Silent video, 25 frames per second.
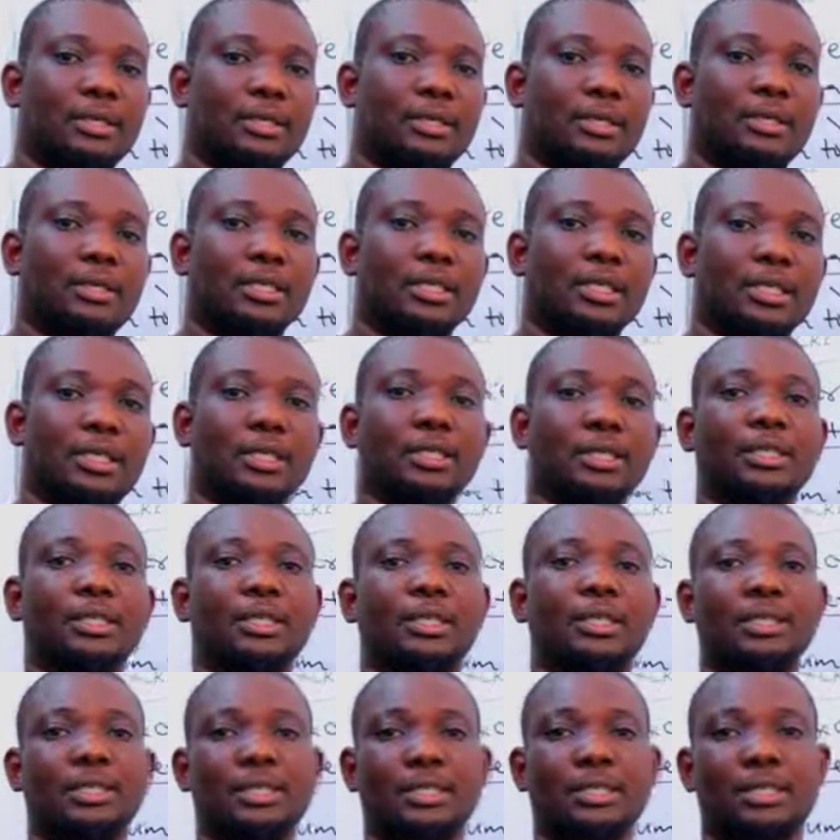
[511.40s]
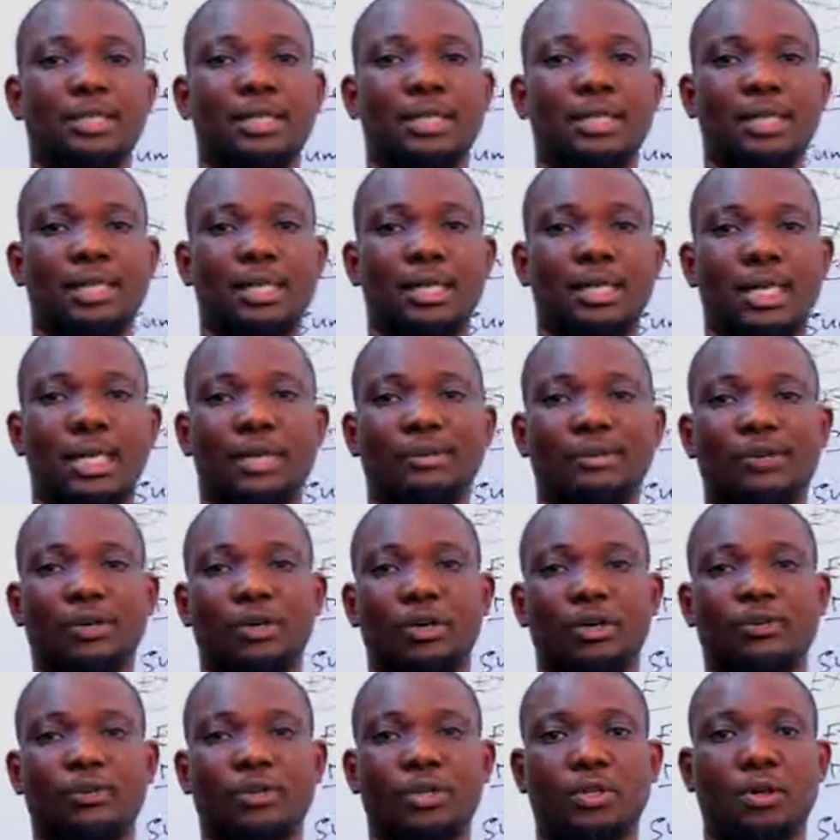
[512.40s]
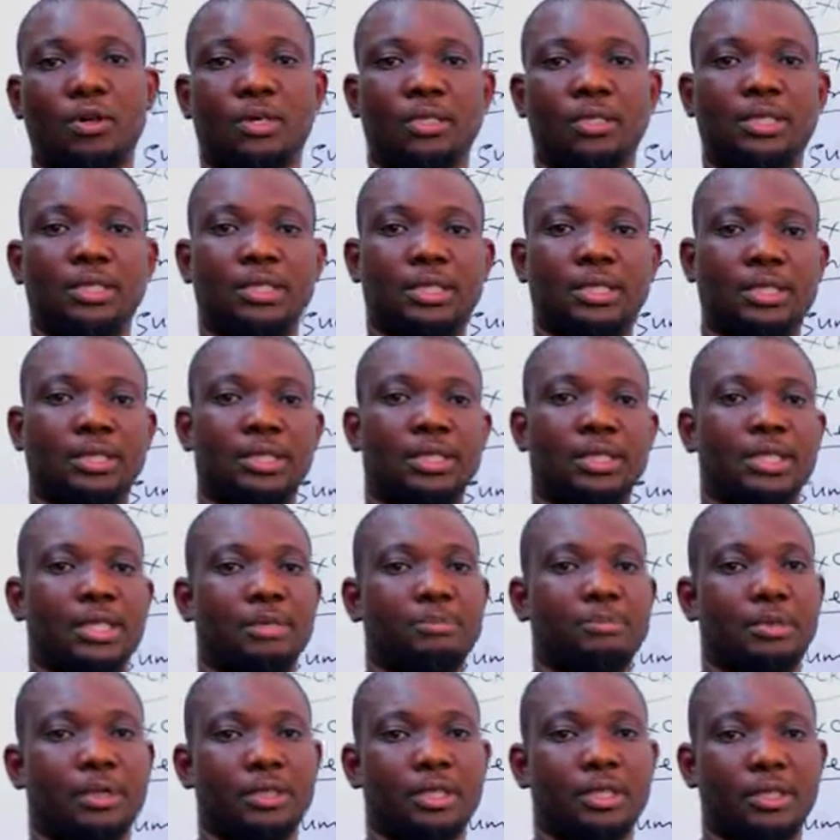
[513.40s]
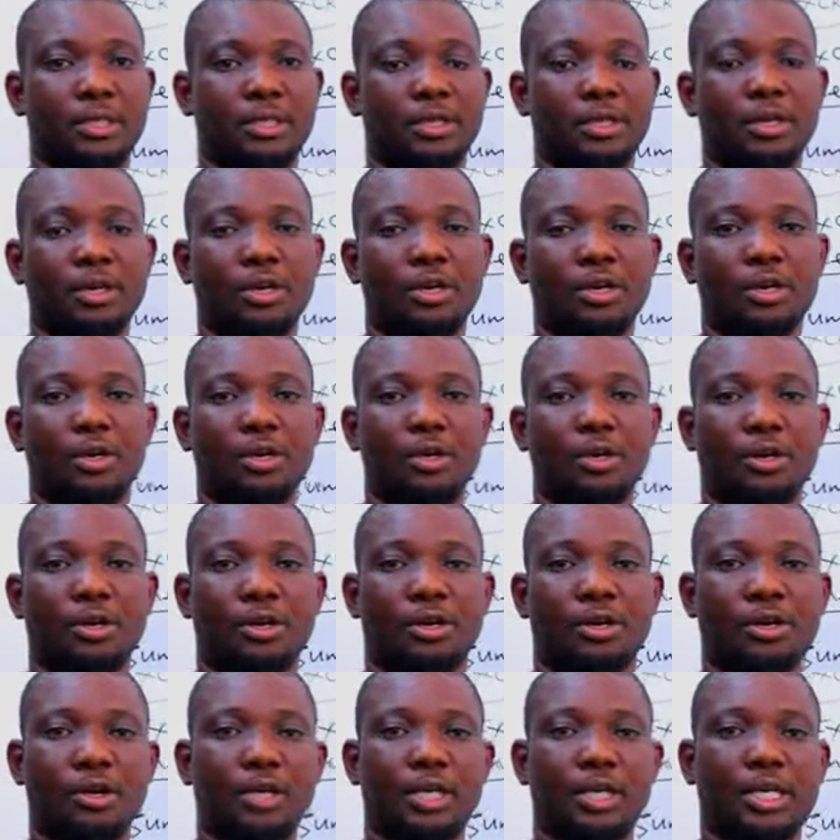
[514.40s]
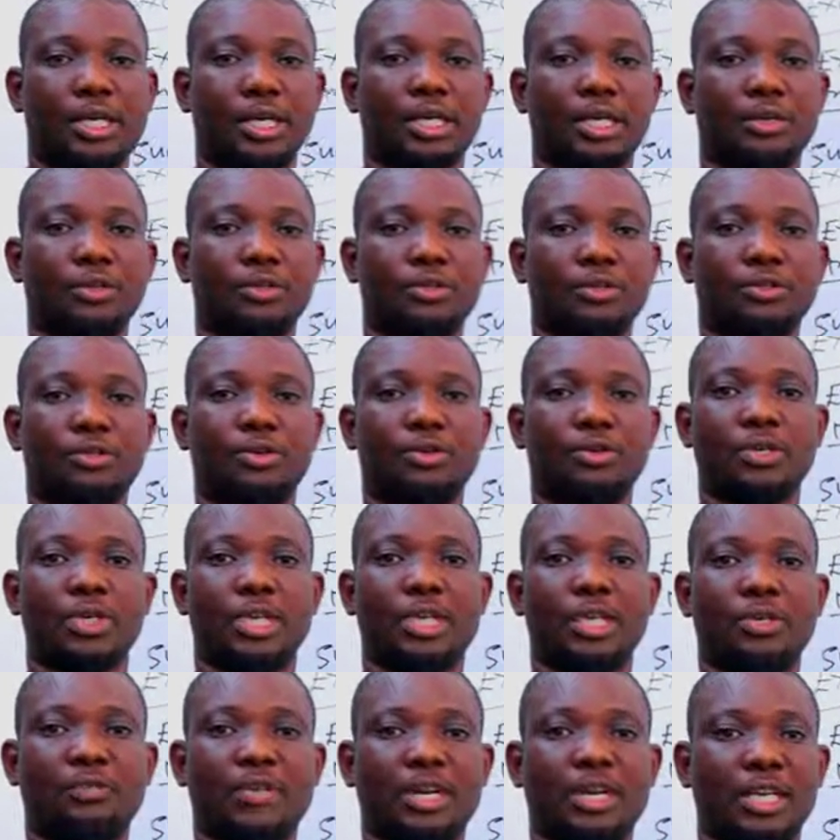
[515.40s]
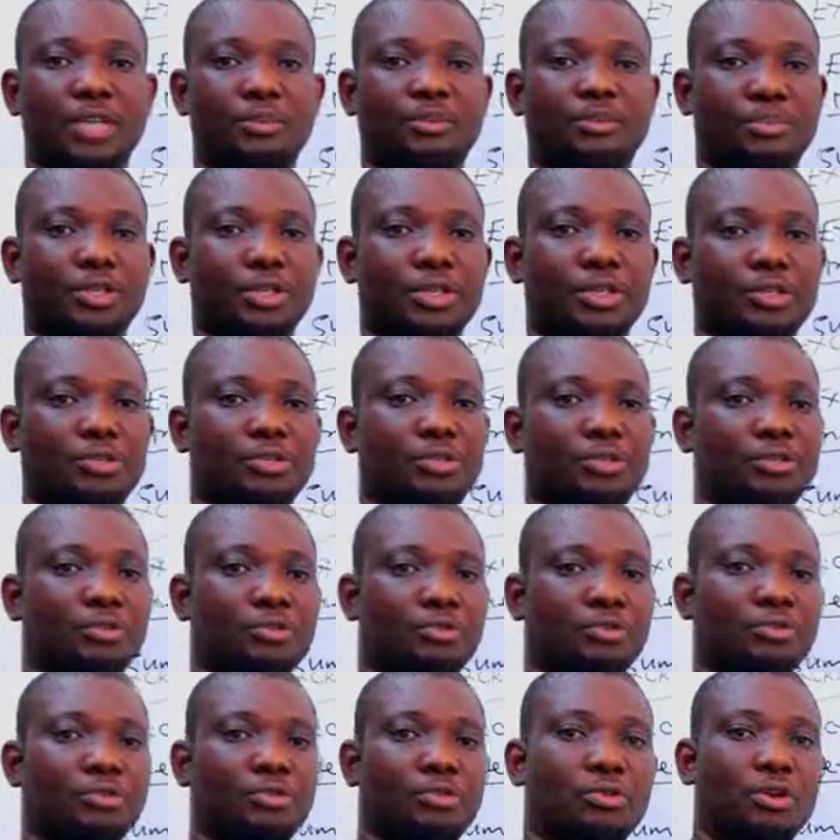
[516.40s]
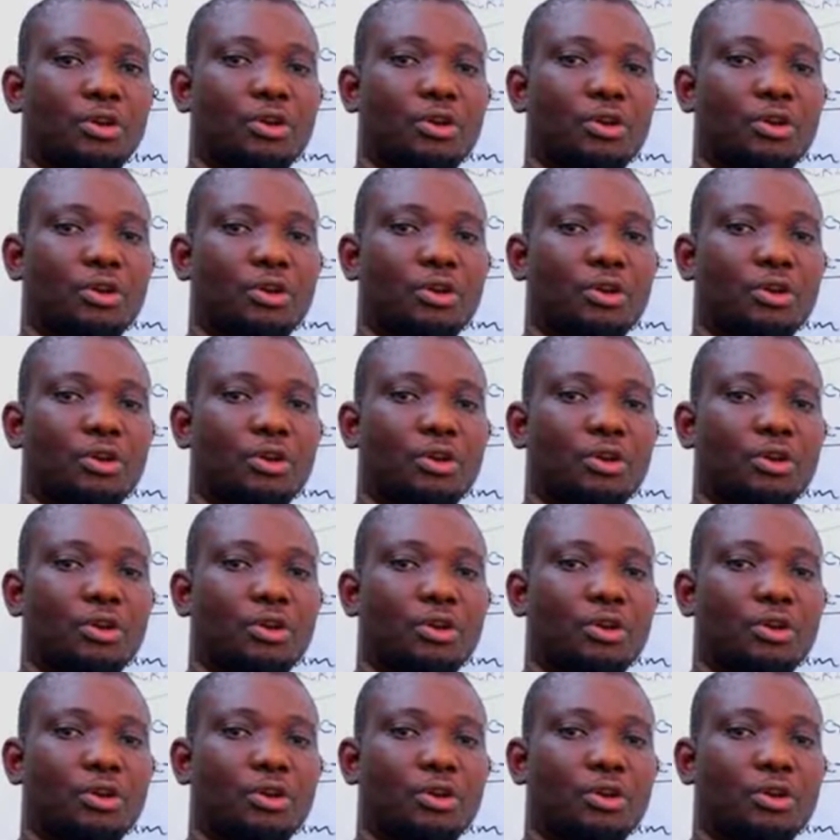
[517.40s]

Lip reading: increase the level of toxicity in the body, or it can also give an impression